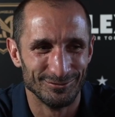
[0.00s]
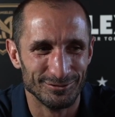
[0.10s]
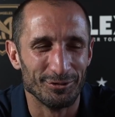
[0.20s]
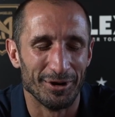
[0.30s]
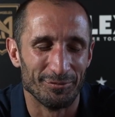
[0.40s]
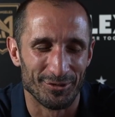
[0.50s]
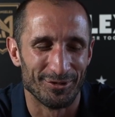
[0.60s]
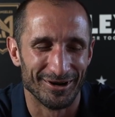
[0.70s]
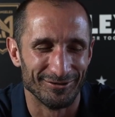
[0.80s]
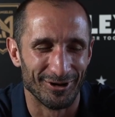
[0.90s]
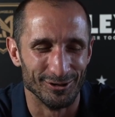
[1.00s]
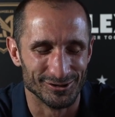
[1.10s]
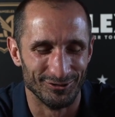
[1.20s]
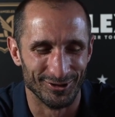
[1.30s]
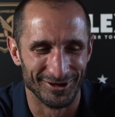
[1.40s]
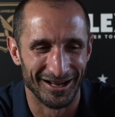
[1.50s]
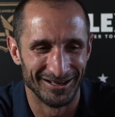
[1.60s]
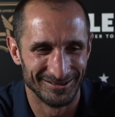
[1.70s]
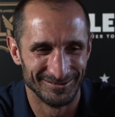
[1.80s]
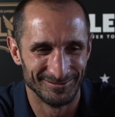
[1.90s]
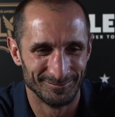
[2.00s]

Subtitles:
will prepare also for that.